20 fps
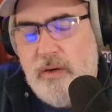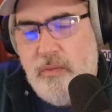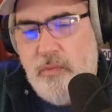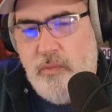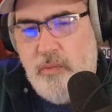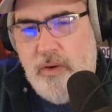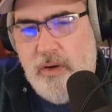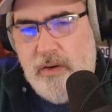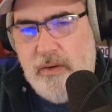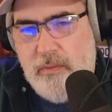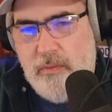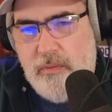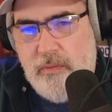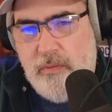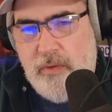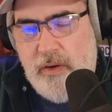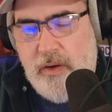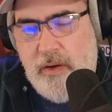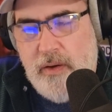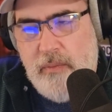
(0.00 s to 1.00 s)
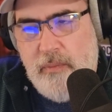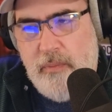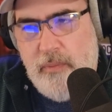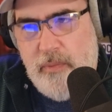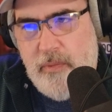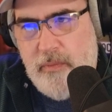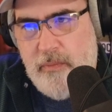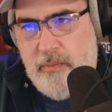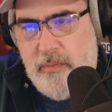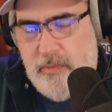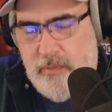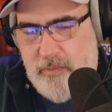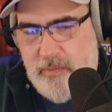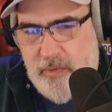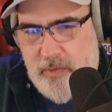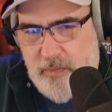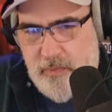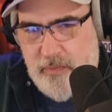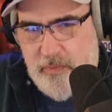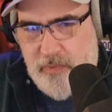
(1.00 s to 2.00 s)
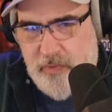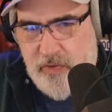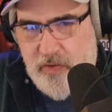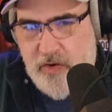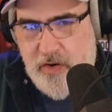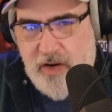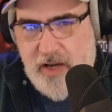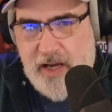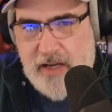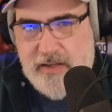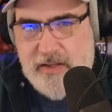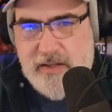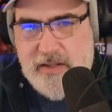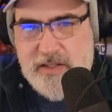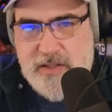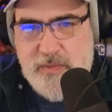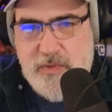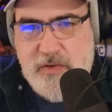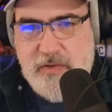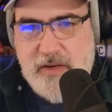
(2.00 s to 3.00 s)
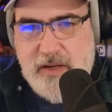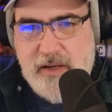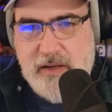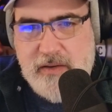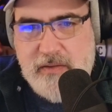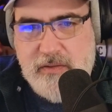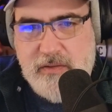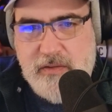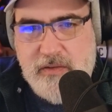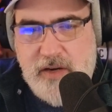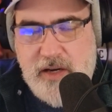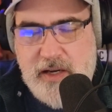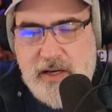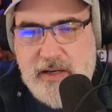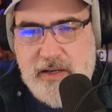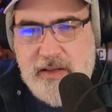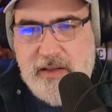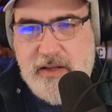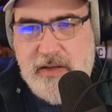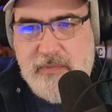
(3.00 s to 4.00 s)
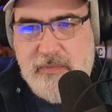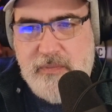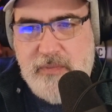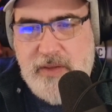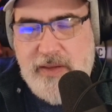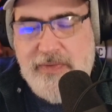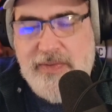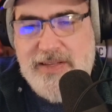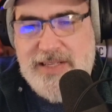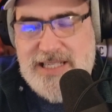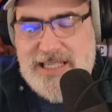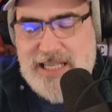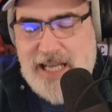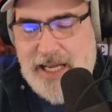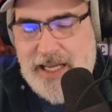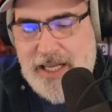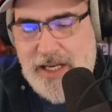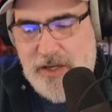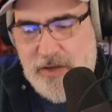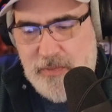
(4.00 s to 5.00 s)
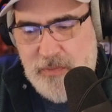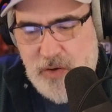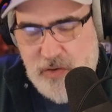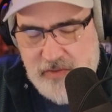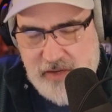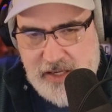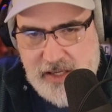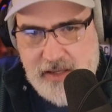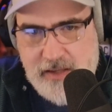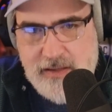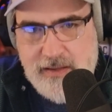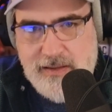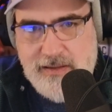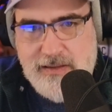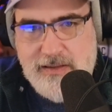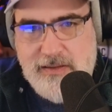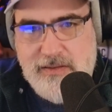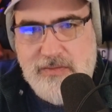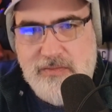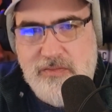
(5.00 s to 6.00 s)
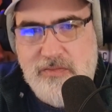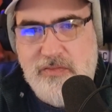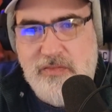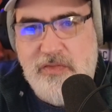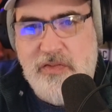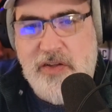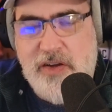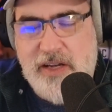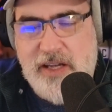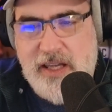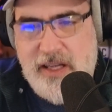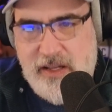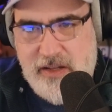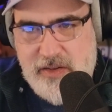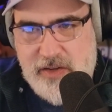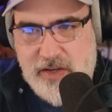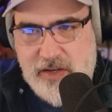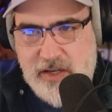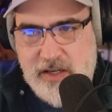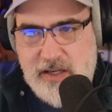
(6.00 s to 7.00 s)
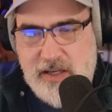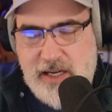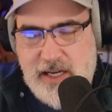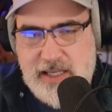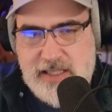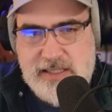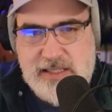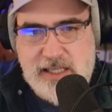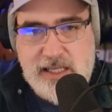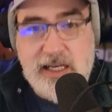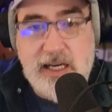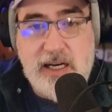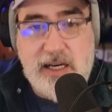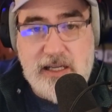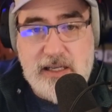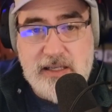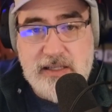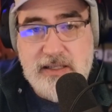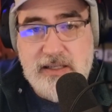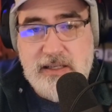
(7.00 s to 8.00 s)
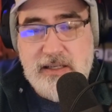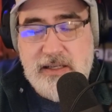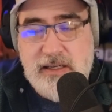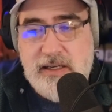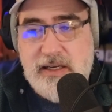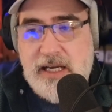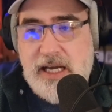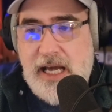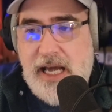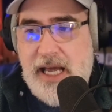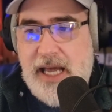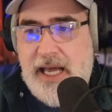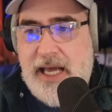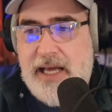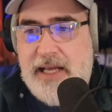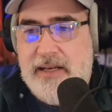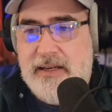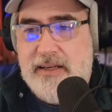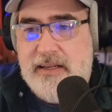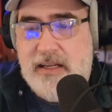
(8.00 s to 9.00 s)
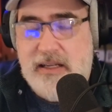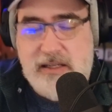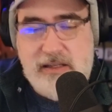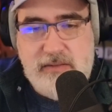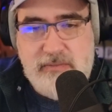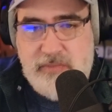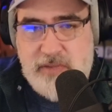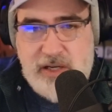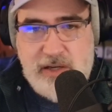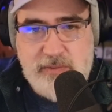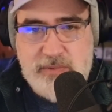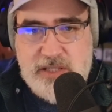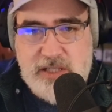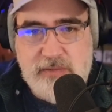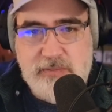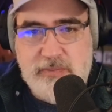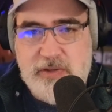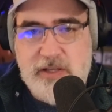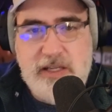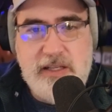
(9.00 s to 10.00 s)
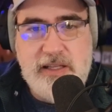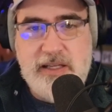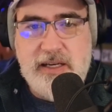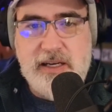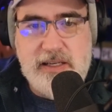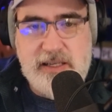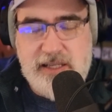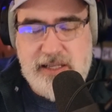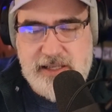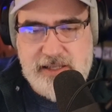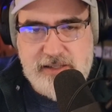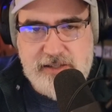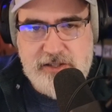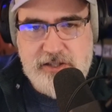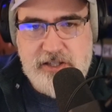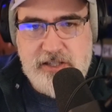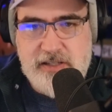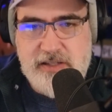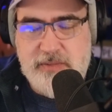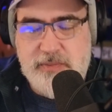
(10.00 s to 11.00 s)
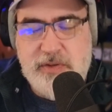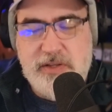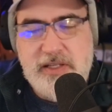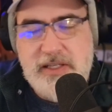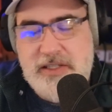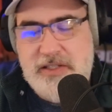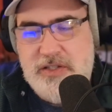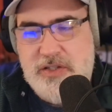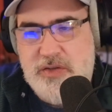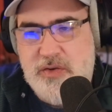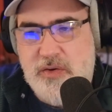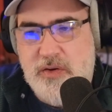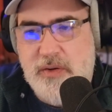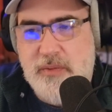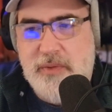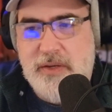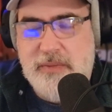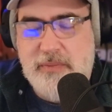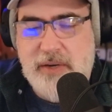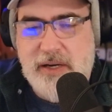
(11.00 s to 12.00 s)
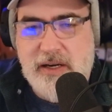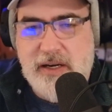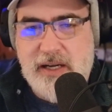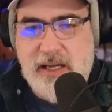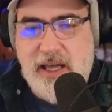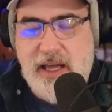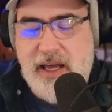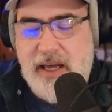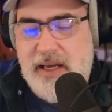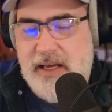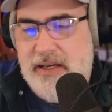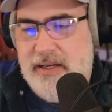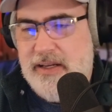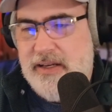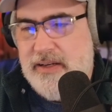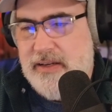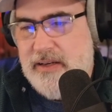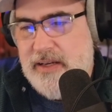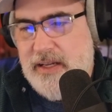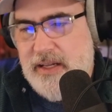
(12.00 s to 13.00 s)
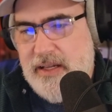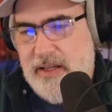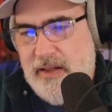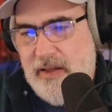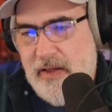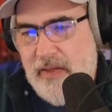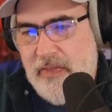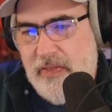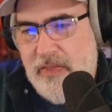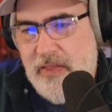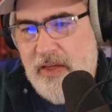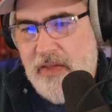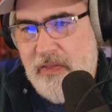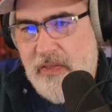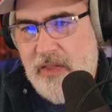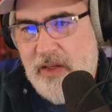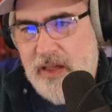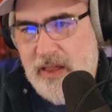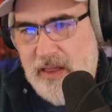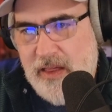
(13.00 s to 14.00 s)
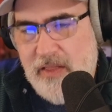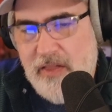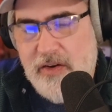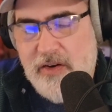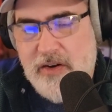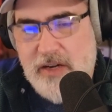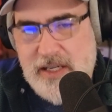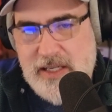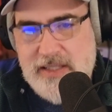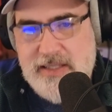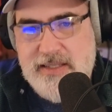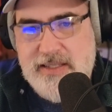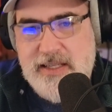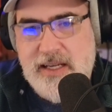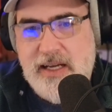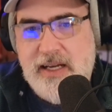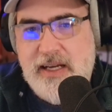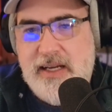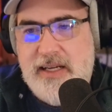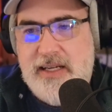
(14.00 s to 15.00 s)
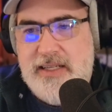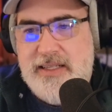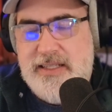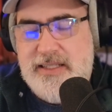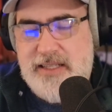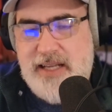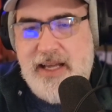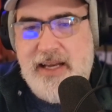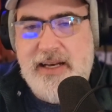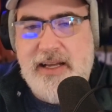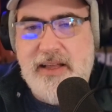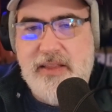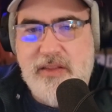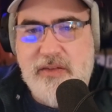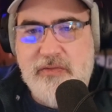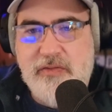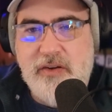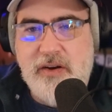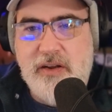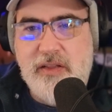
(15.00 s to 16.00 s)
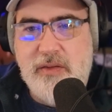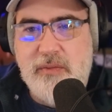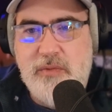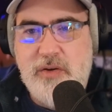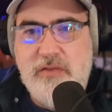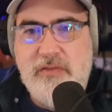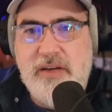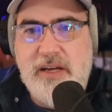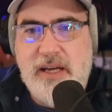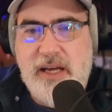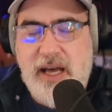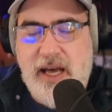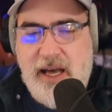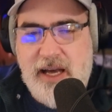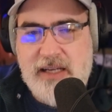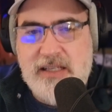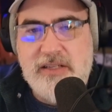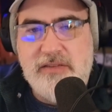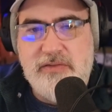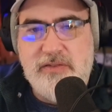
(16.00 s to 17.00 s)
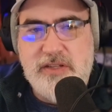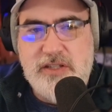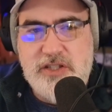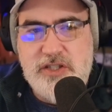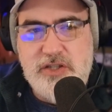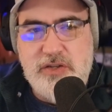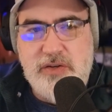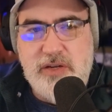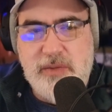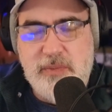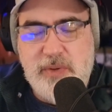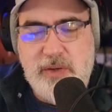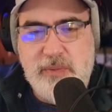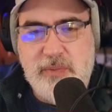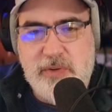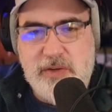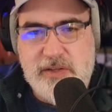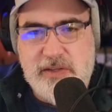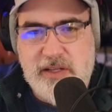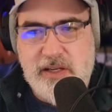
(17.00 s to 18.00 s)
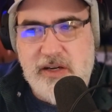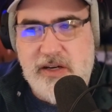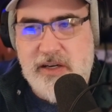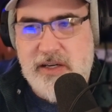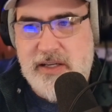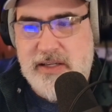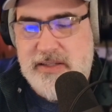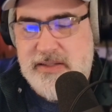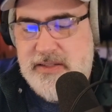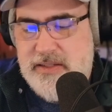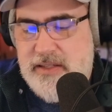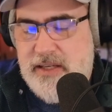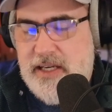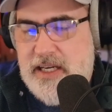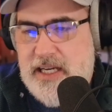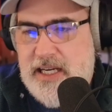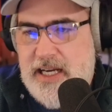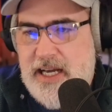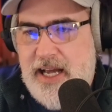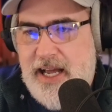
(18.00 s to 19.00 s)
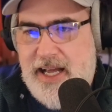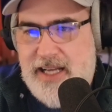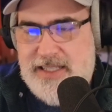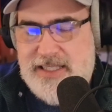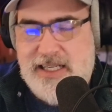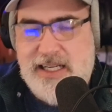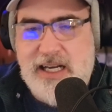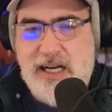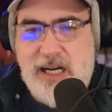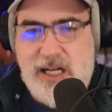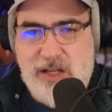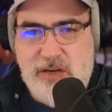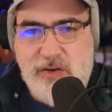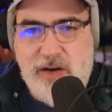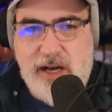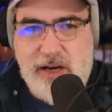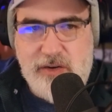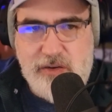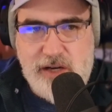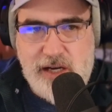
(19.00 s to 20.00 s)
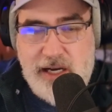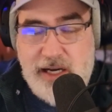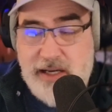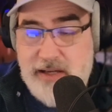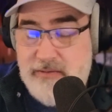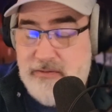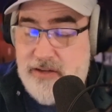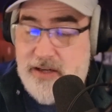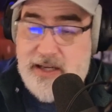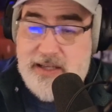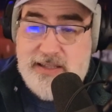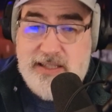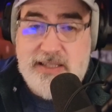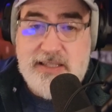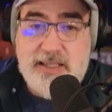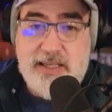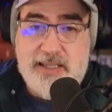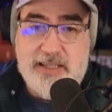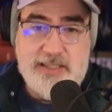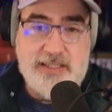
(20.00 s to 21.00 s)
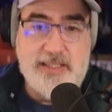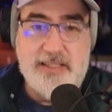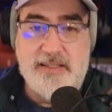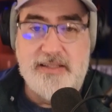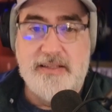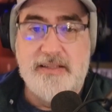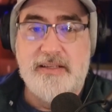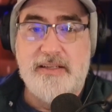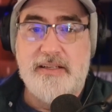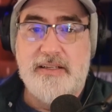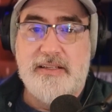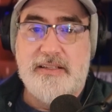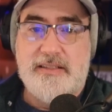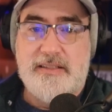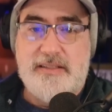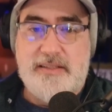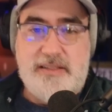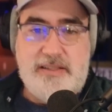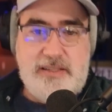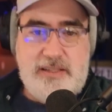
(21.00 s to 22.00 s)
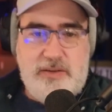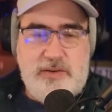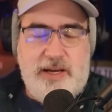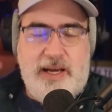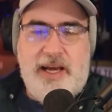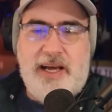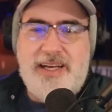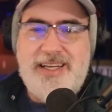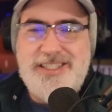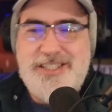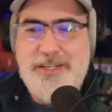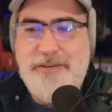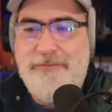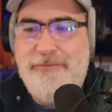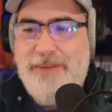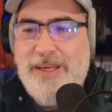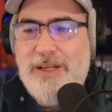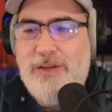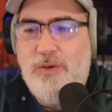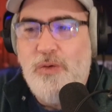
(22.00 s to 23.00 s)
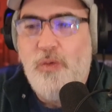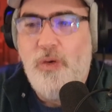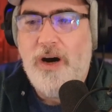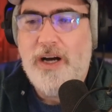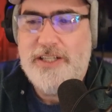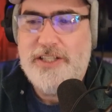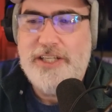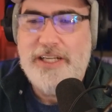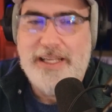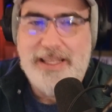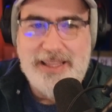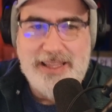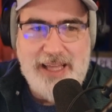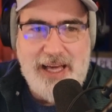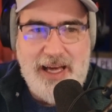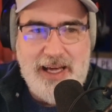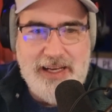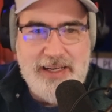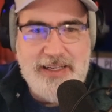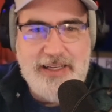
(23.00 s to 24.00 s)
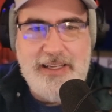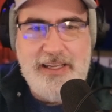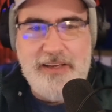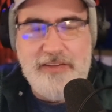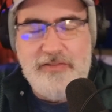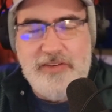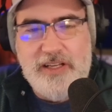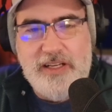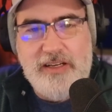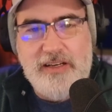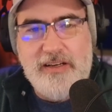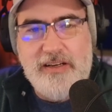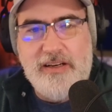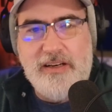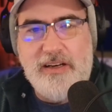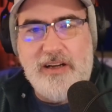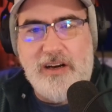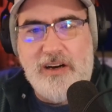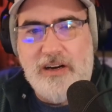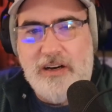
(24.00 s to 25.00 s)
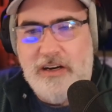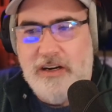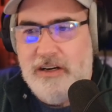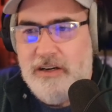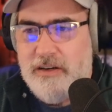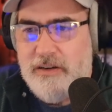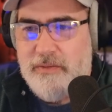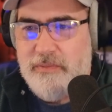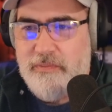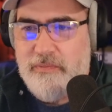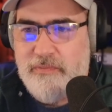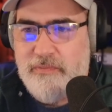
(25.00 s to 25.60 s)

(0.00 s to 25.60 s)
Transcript: We're the third act of this movie, right? In the second movie, the killer has a gun and comes completely unhinged, and the police storm and barricade, and the killer is standing in the front of the movie actively shooting people in the audience. As a Colorado guy, as a citizen, how did you feel watching that, given our